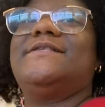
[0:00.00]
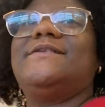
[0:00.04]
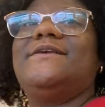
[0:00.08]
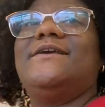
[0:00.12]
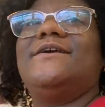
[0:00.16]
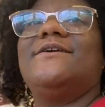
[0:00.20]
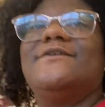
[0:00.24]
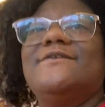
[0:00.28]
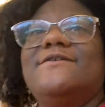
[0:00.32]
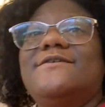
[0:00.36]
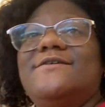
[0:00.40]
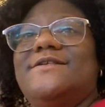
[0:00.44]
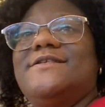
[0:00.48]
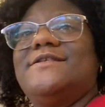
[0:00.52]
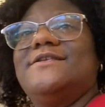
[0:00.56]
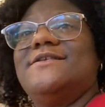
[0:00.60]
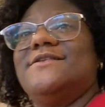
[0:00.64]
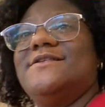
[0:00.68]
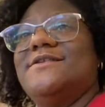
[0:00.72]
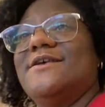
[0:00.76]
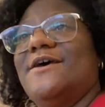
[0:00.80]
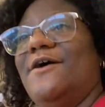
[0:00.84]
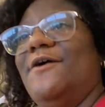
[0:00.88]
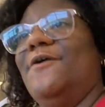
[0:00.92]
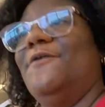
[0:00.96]
years.
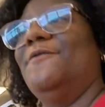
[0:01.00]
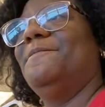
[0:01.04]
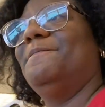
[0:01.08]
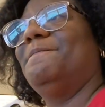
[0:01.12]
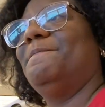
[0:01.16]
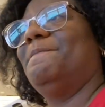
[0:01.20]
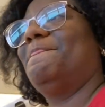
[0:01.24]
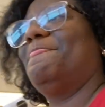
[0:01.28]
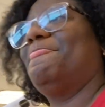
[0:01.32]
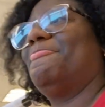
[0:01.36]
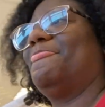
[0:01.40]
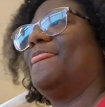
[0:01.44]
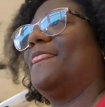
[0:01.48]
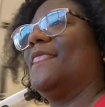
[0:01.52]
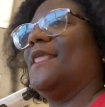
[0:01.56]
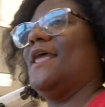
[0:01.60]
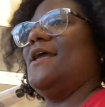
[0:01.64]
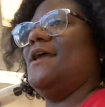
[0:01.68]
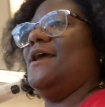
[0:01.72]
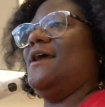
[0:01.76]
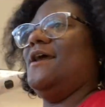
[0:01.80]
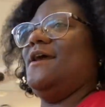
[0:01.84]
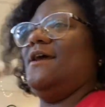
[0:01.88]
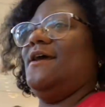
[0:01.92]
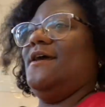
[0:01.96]
So
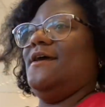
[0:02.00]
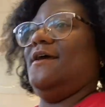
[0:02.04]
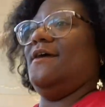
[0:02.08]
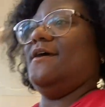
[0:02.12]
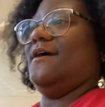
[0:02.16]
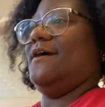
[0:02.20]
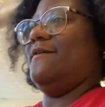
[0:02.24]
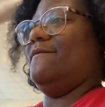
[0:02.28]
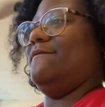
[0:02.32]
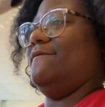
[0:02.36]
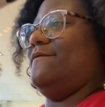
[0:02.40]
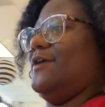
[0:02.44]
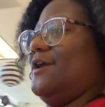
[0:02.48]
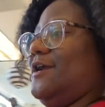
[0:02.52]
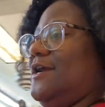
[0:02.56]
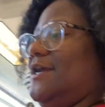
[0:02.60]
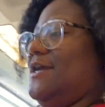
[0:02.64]
I'm very